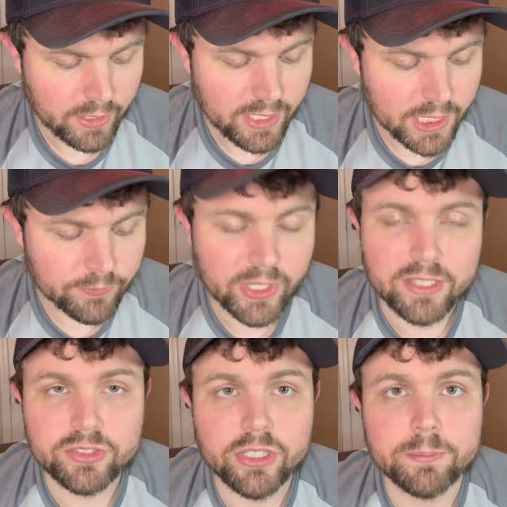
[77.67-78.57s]
If you
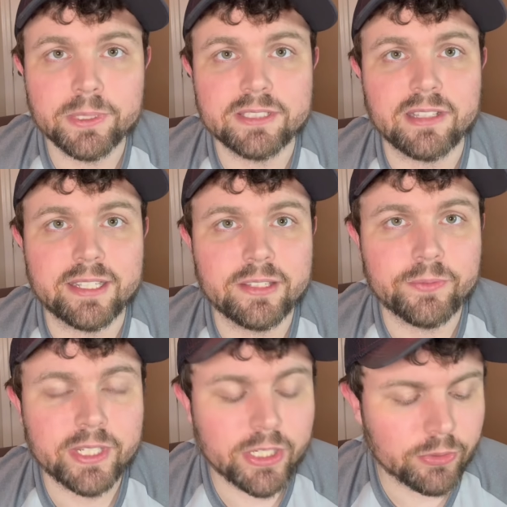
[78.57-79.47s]
guys could, please like the
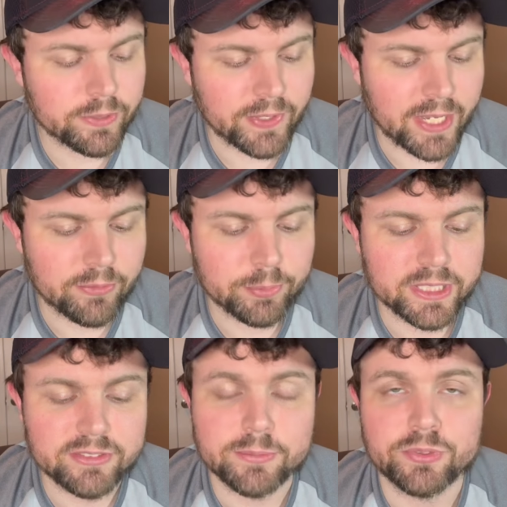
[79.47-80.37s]
video, and if you haven't,
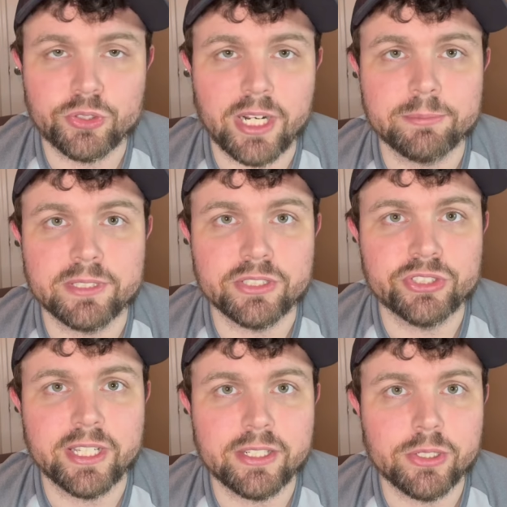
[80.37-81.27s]
please subscribe to the
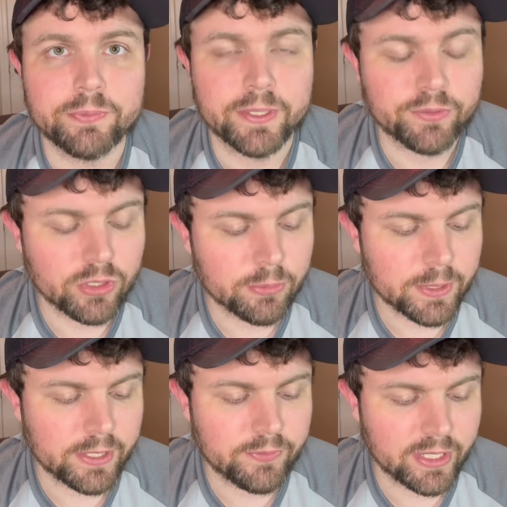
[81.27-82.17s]
channel. If you have a little
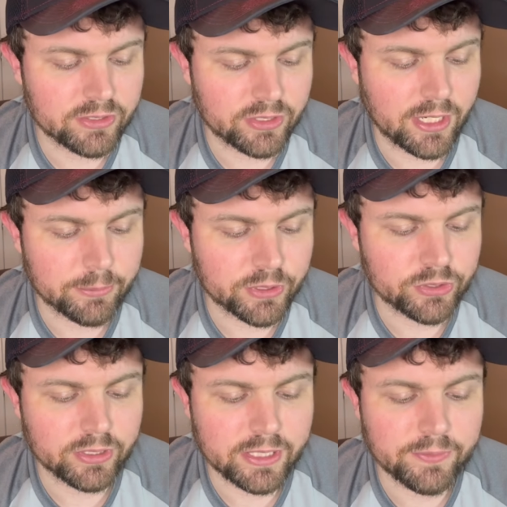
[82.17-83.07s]
bit of extra time, could
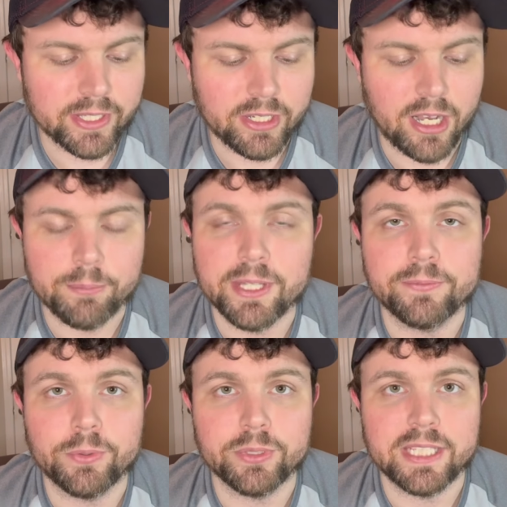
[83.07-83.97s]
you leave a comment
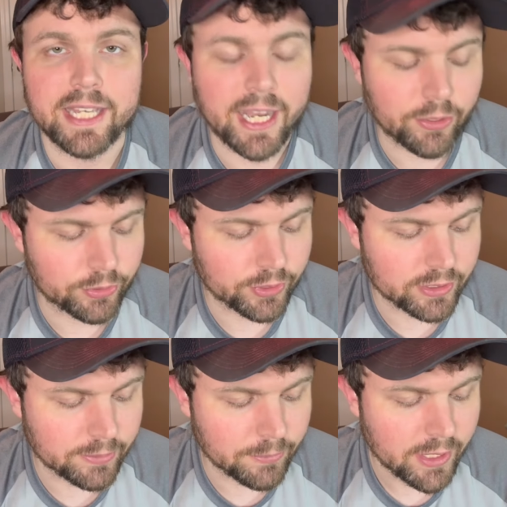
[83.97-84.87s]
for the
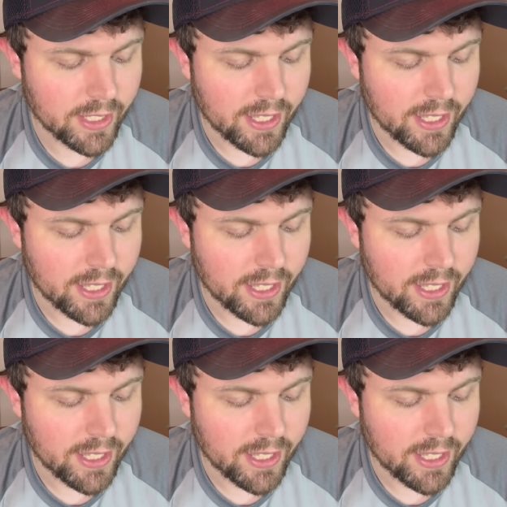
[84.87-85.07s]
algorithm?